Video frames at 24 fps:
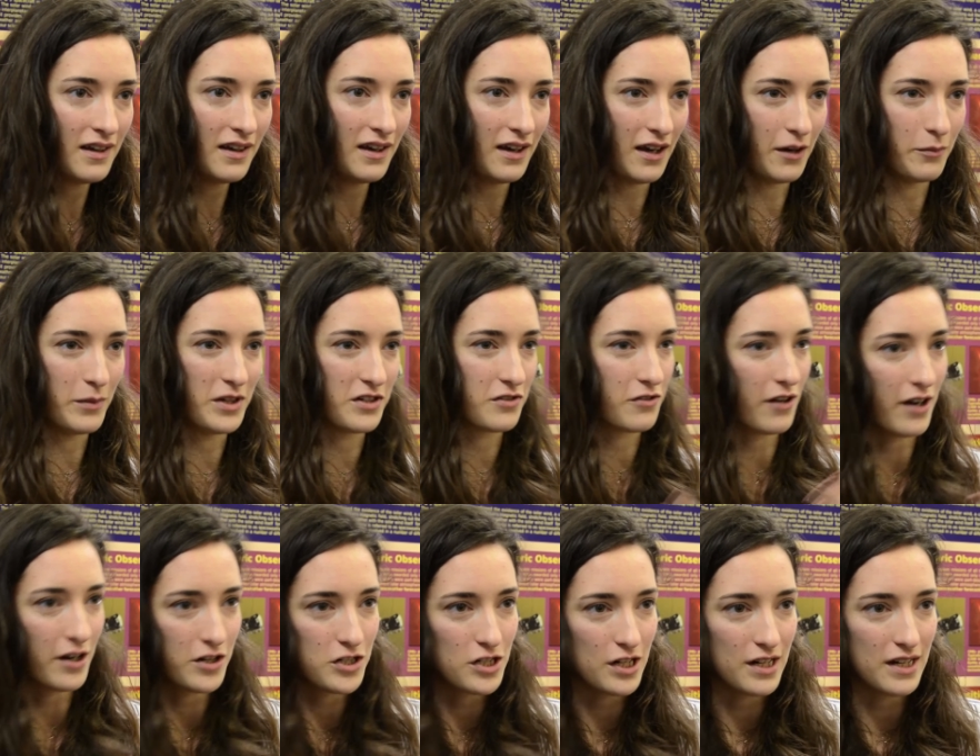and we'd
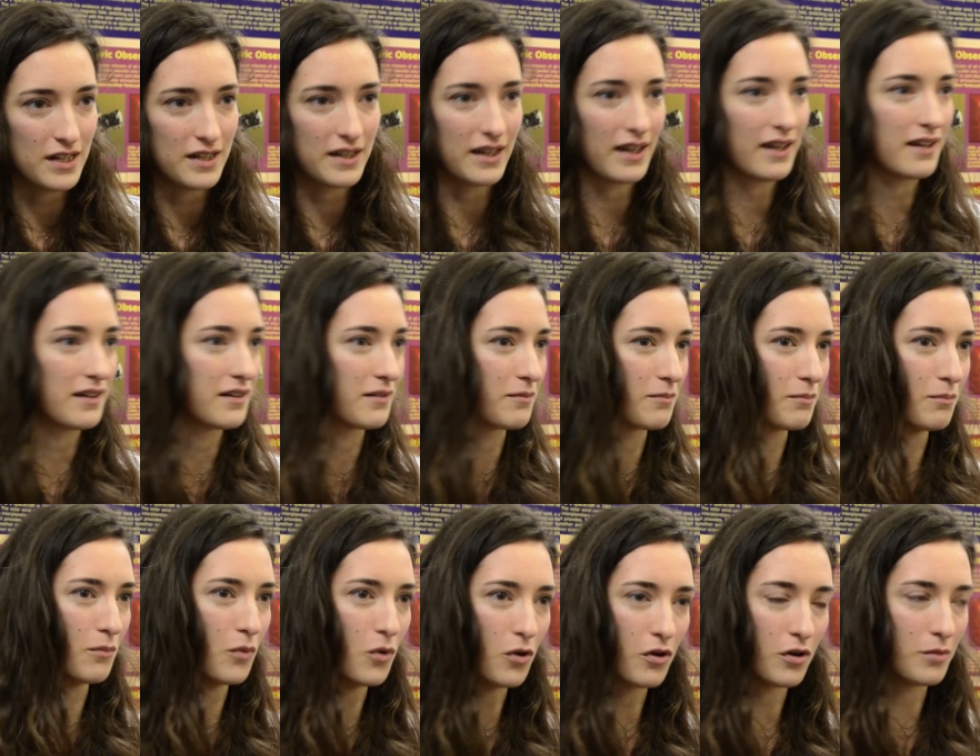gradually get
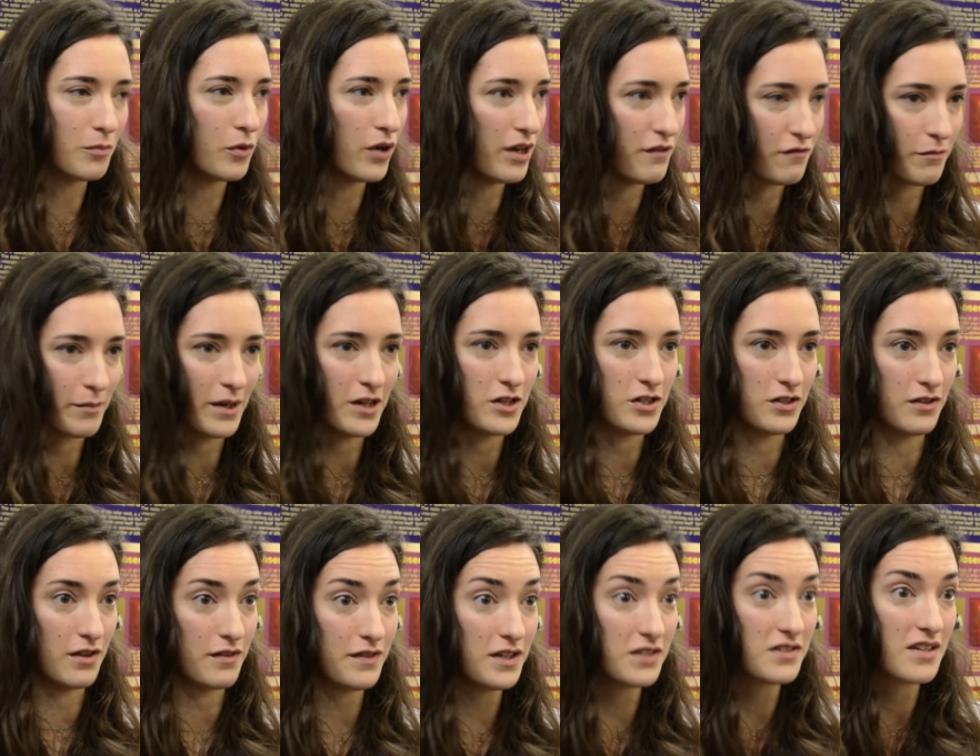more and more information
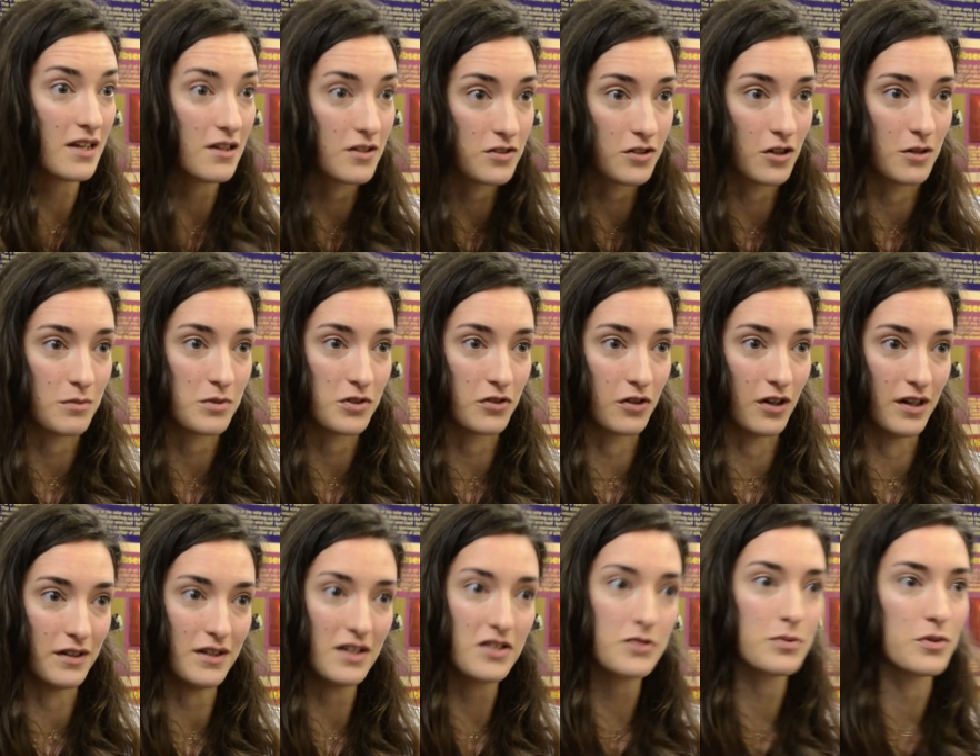that this telescope saw it
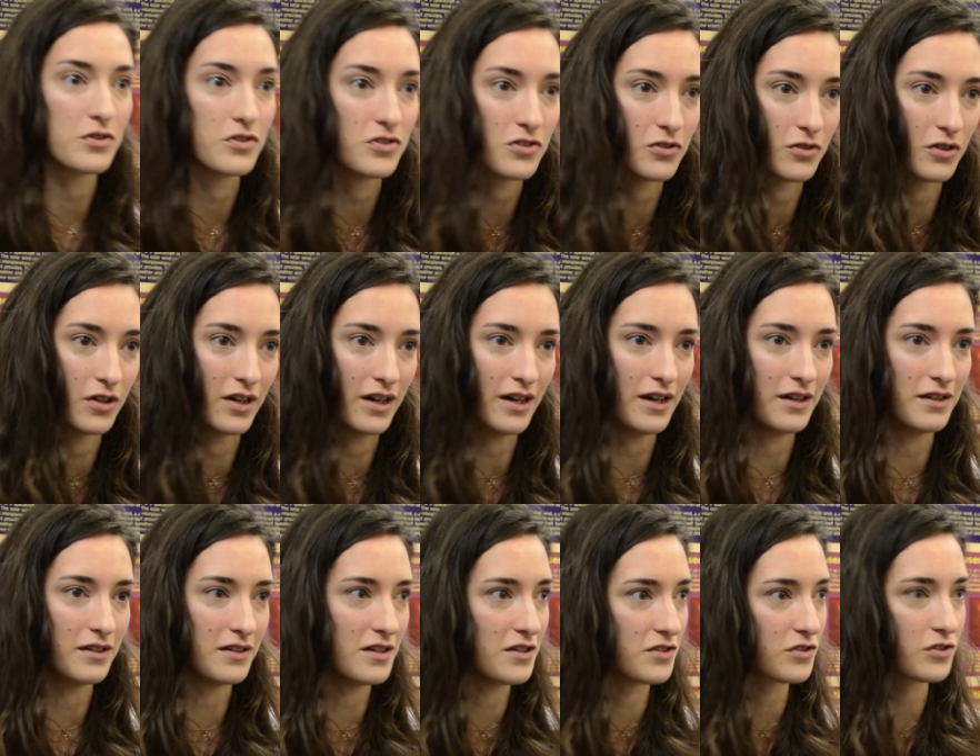and this one saw it,
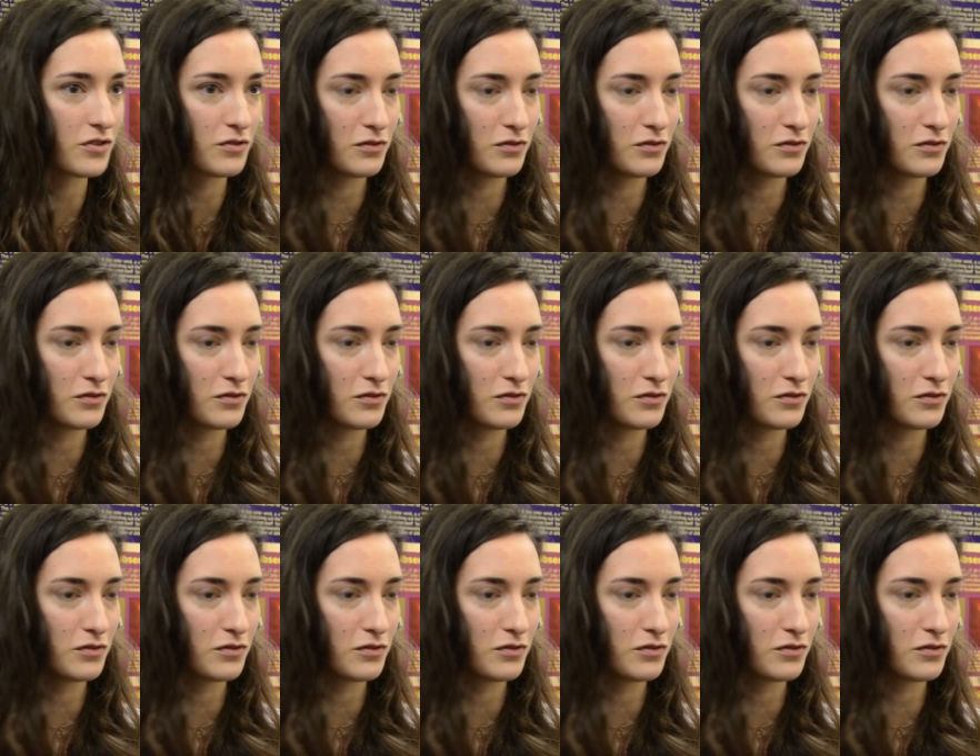and it's